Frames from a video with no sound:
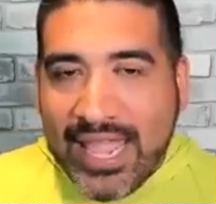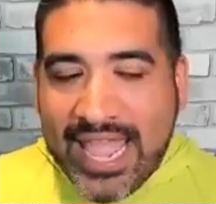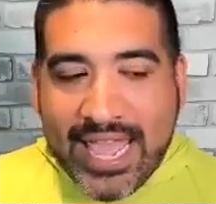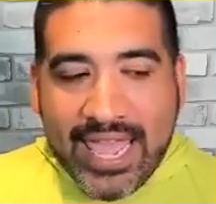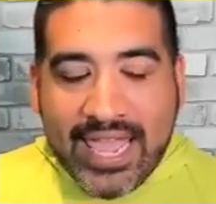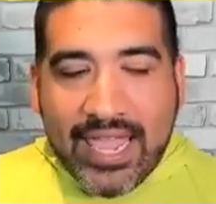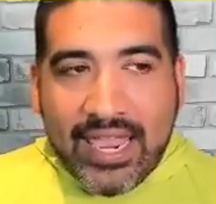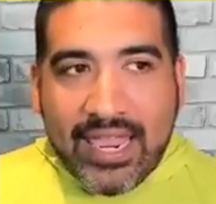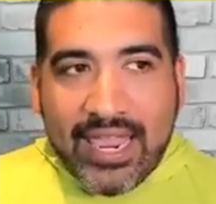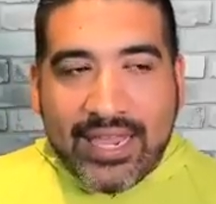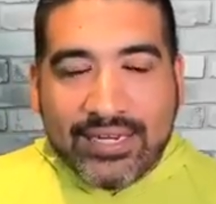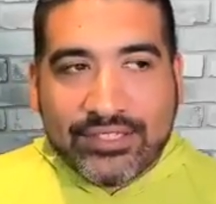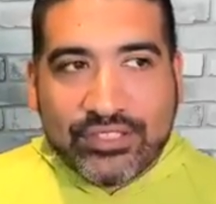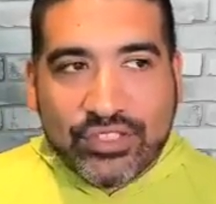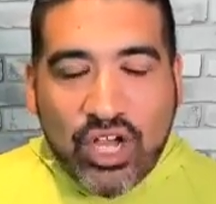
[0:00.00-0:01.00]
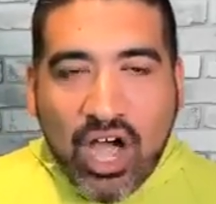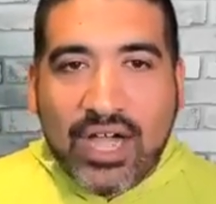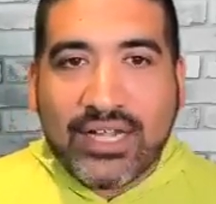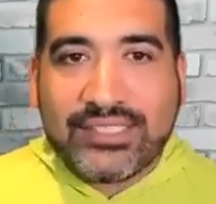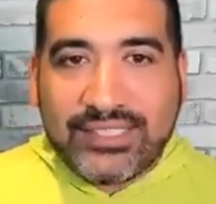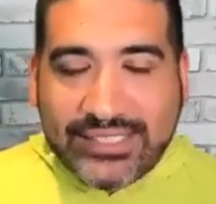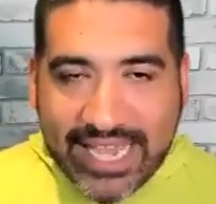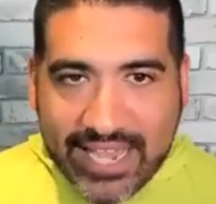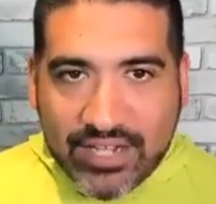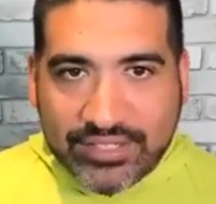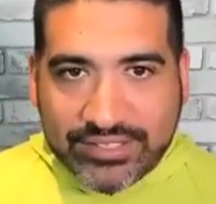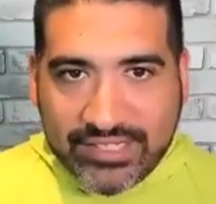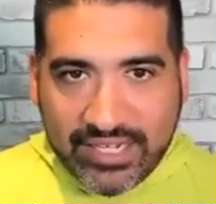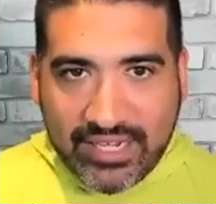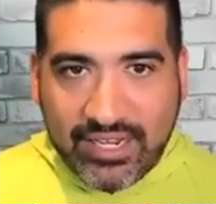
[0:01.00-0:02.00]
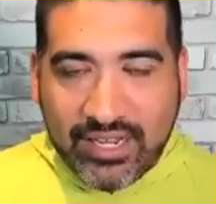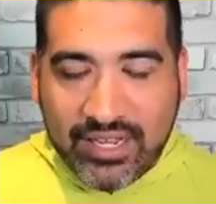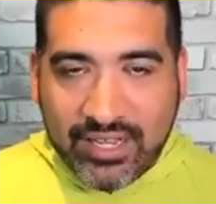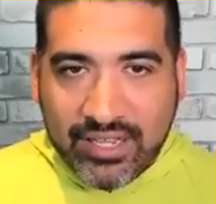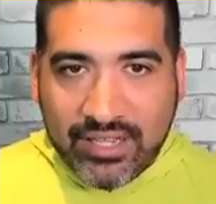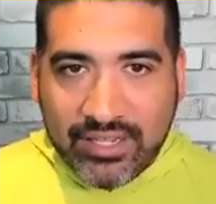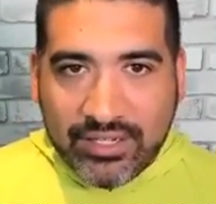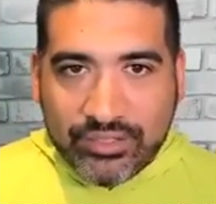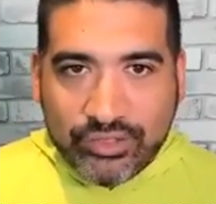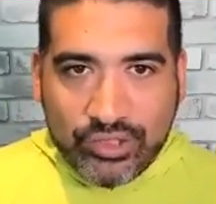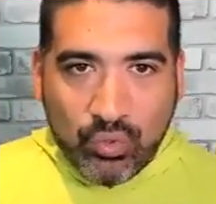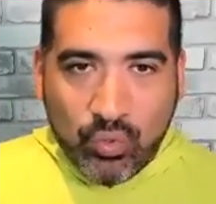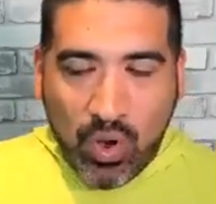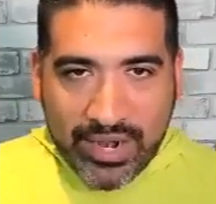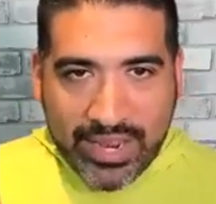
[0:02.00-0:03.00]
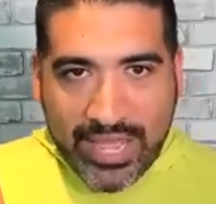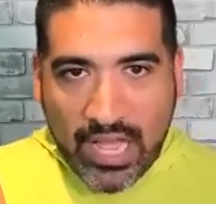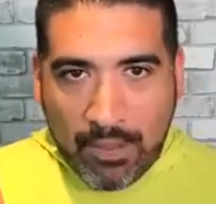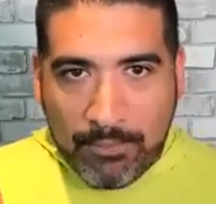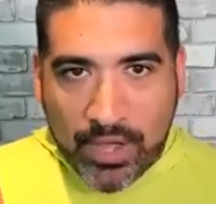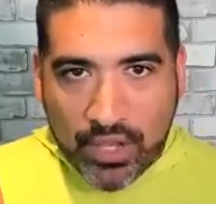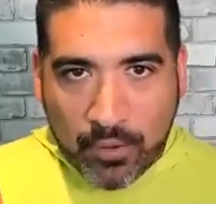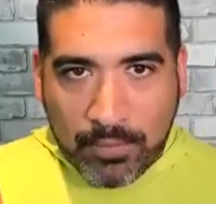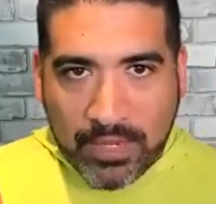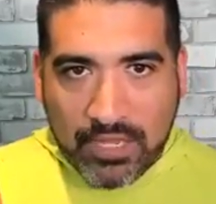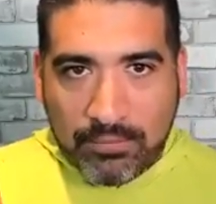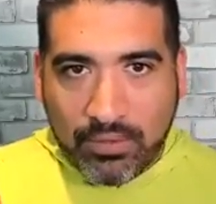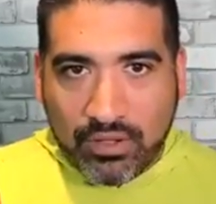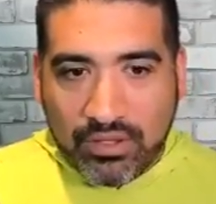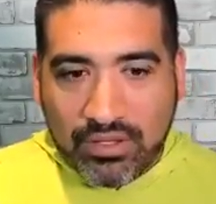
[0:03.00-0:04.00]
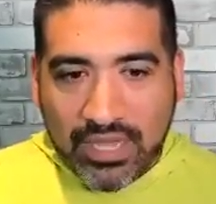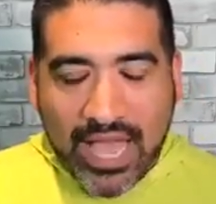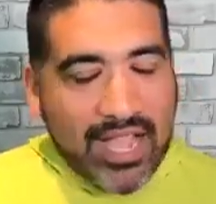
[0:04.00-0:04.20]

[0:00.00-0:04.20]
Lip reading: It is not salesy to want to help other people.